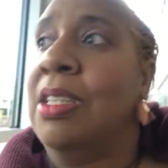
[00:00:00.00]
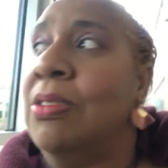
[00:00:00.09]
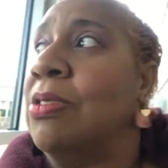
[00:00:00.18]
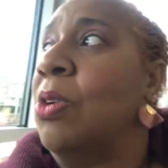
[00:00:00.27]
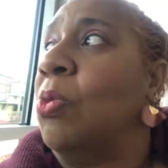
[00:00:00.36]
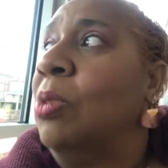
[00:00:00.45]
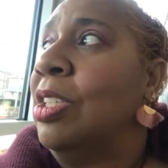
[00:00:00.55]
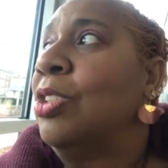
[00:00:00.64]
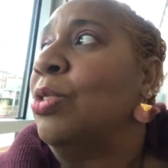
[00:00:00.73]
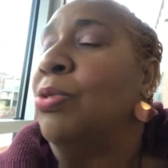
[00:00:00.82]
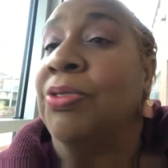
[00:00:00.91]
So
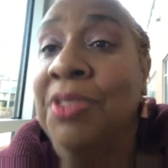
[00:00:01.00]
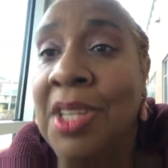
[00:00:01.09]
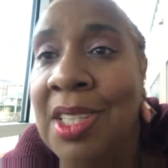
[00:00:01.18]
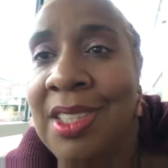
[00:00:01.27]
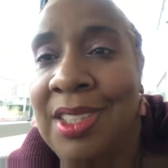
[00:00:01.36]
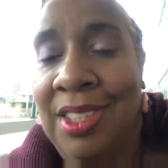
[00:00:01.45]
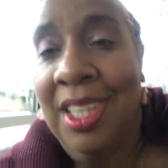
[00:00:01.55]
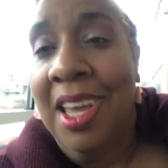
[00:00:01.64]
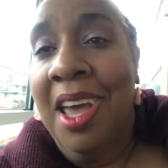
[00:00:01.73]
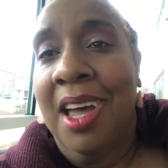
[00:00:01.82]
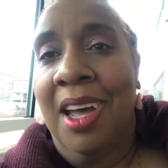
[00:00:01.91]
once you finish
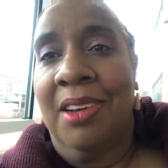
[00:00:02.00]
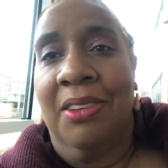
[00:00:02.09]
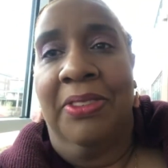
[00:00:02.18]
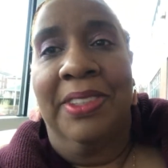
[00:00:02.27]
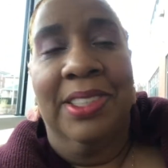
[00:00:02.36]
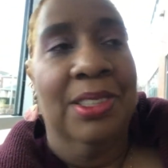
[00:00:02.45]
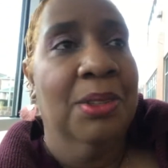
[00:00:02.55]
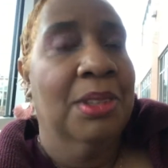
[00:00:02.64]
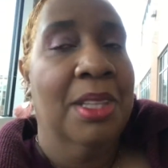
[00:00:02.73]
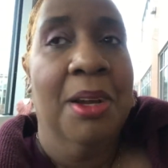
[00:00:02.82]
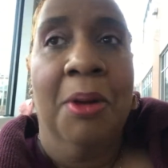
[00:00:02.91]
out of physical
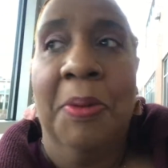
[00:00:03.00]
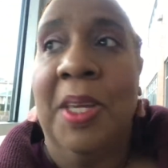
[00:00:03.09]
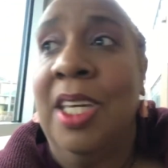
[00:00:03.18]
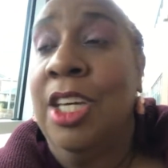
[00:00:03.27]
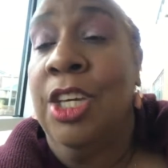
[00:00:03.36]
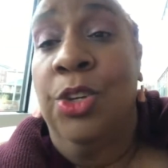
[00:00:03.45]
therapy,